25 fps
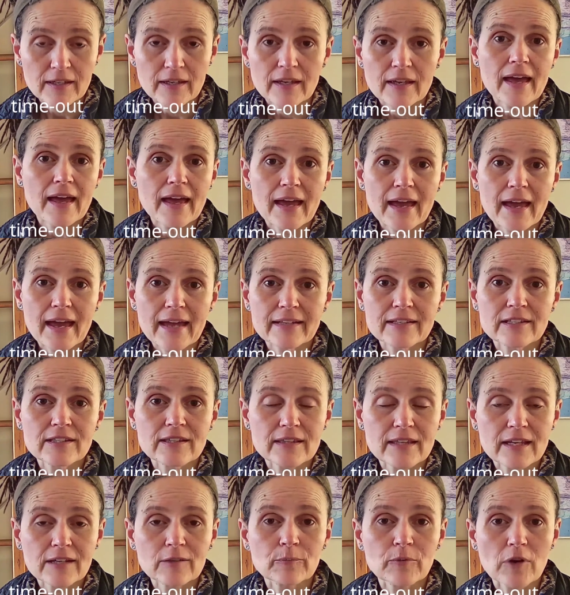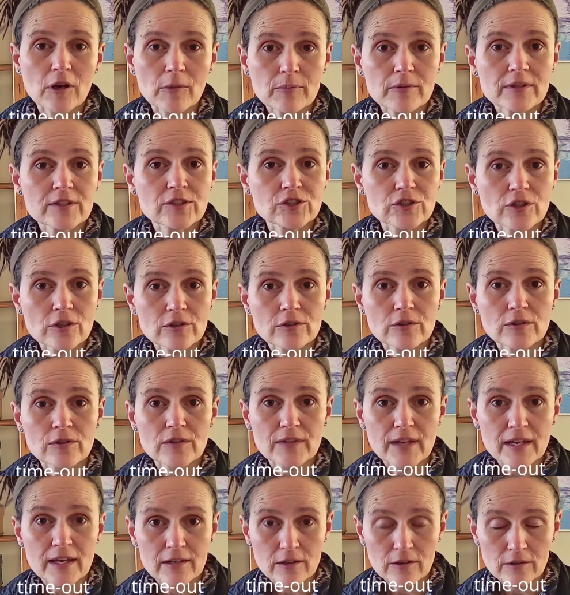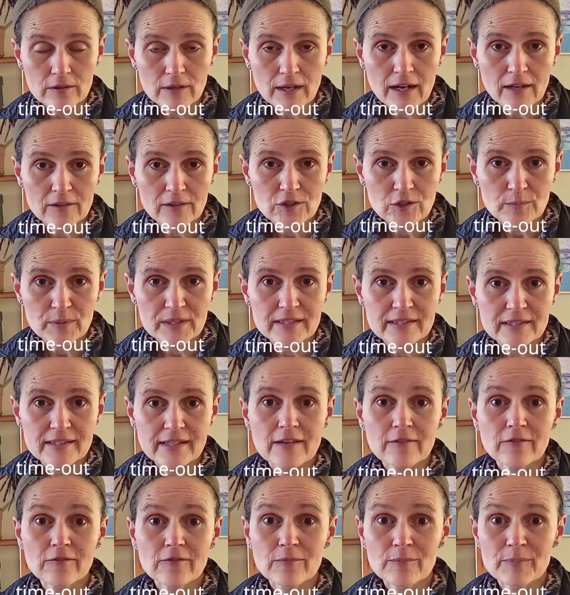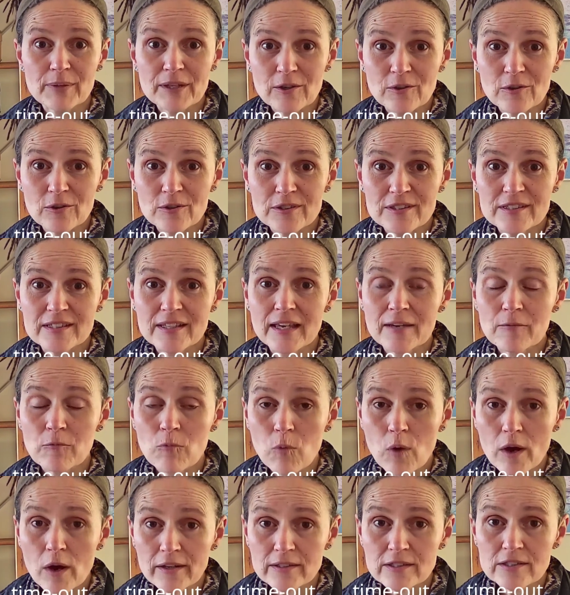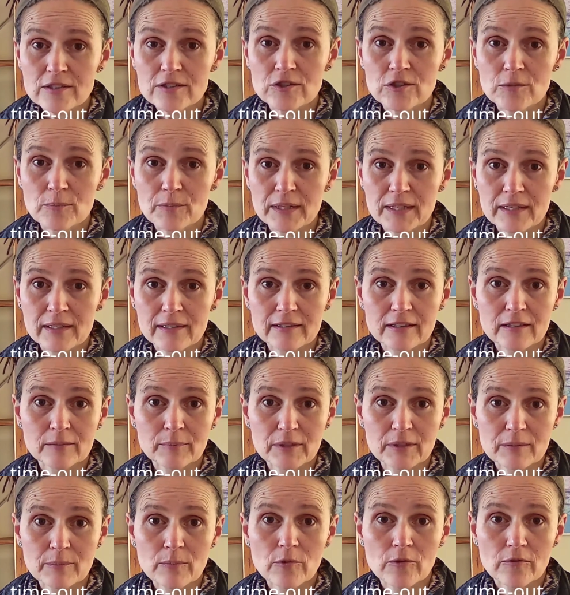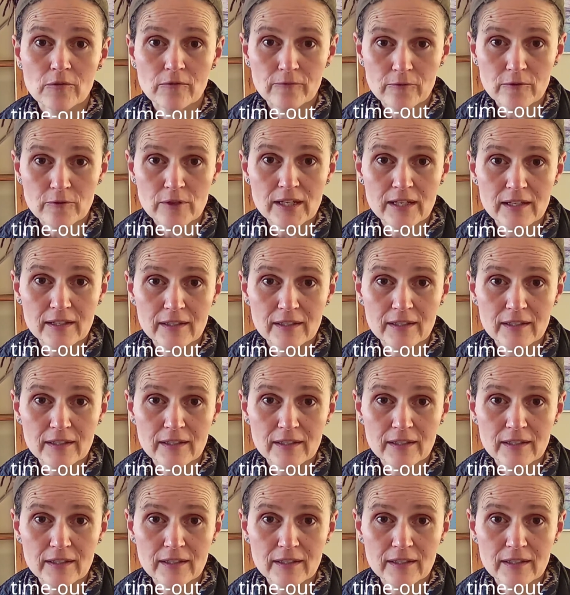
And they'll probably show you that they know how to be safe because they want to be a little bit more free.